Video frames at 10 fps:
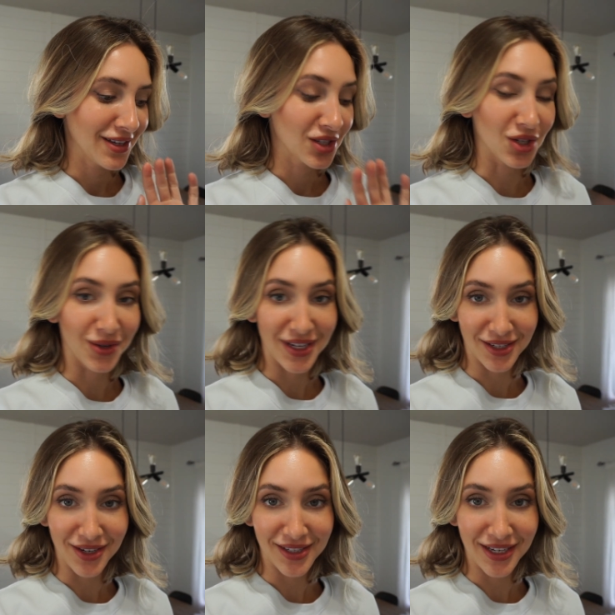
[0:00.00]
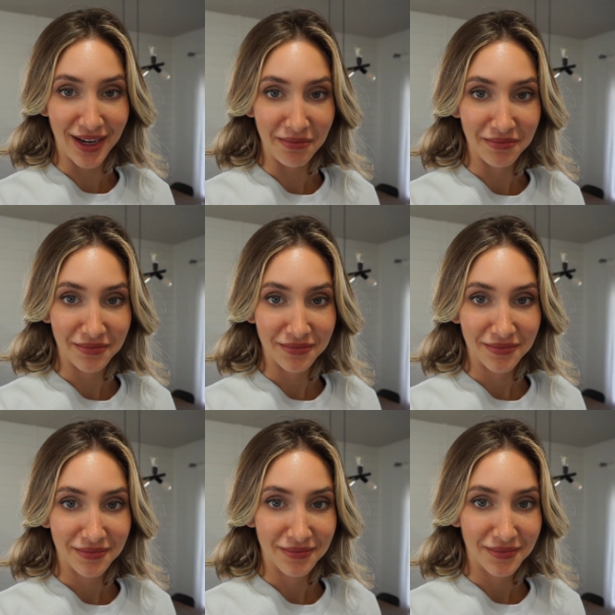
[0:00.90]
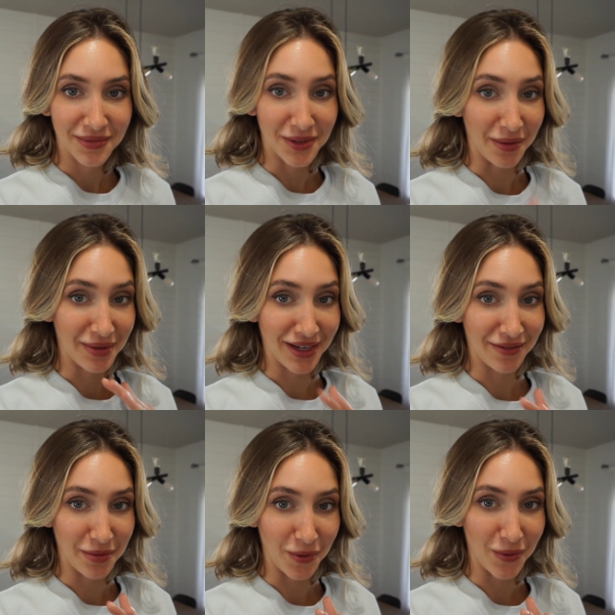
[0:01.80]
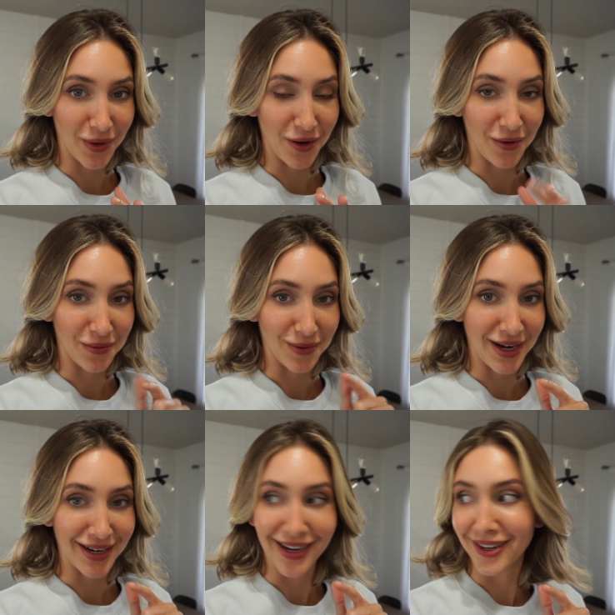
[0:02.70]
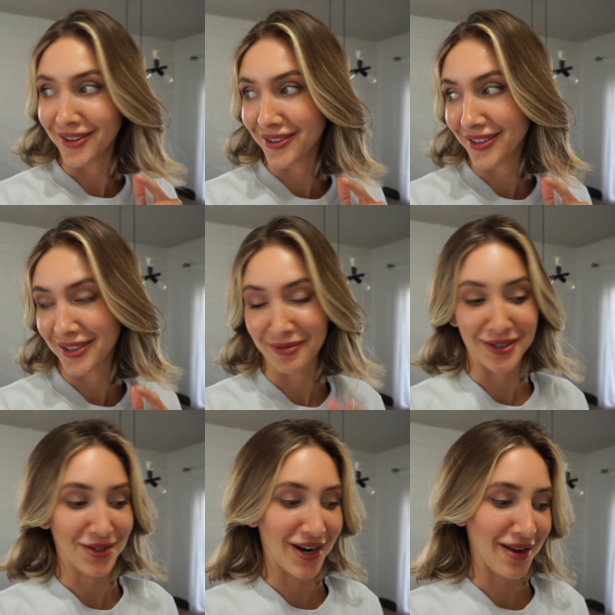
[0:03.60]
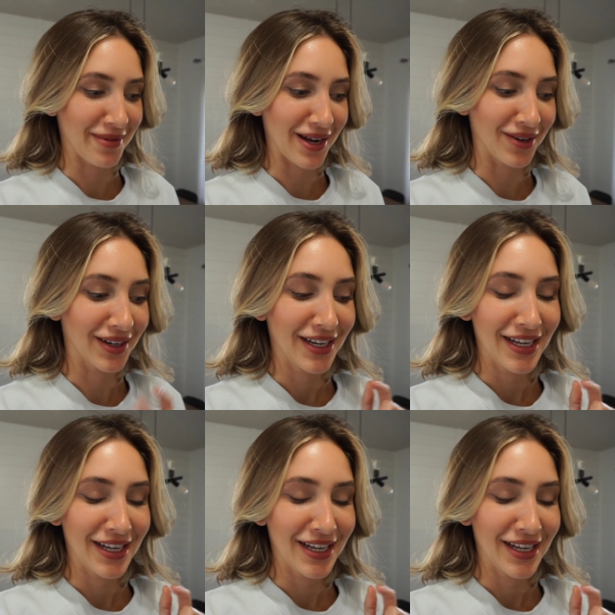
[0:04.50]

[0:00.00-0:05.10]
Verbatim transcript: So he's all set up, so I'm gonna give him a whirl right now and I'm gonna try him out.